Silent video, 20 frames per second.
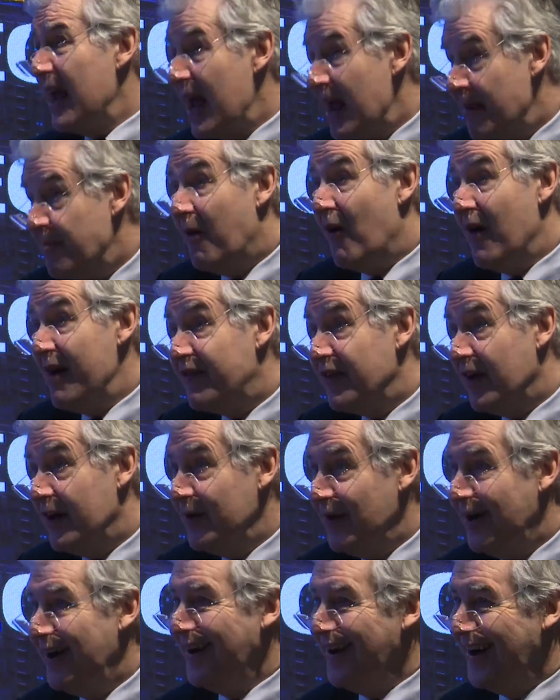in my
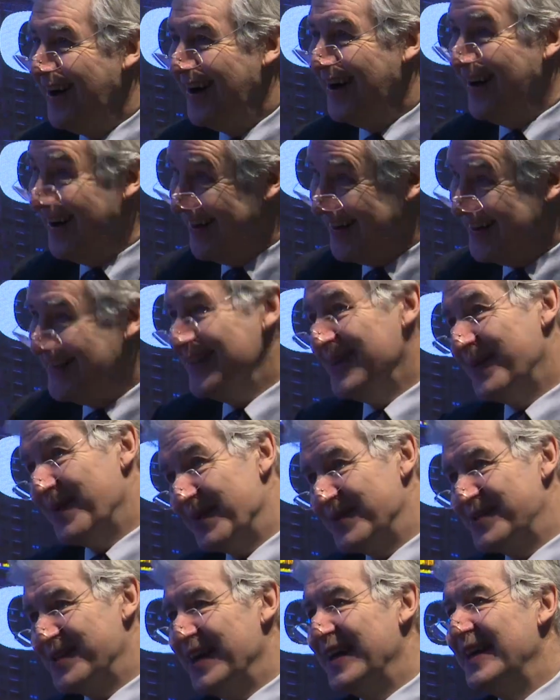view.
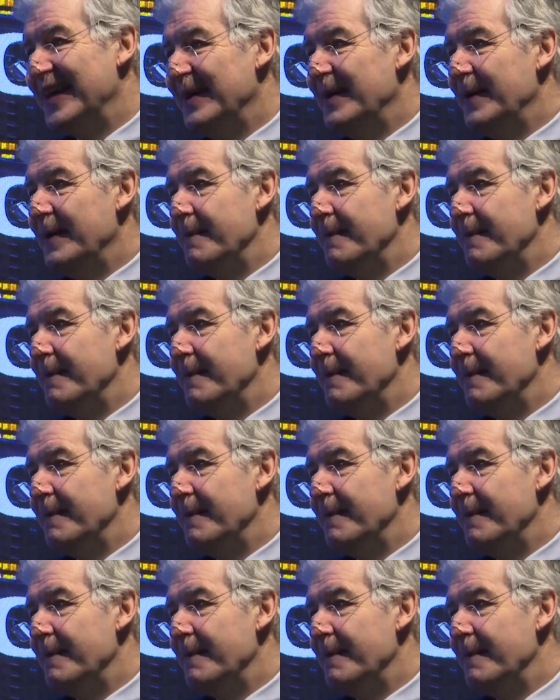We'll see.